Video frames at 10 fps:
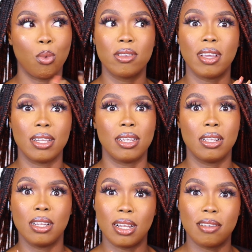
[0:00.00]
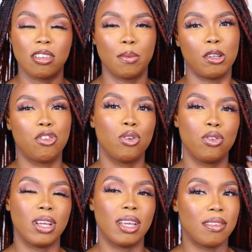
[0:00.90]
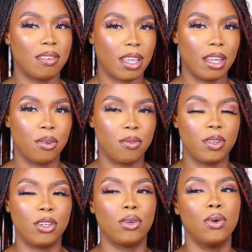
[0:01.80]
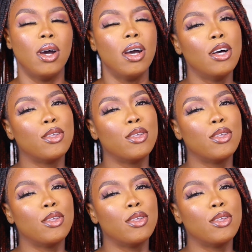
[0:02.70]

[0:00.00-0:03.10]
what I did the last time I showed you guys this kind of video.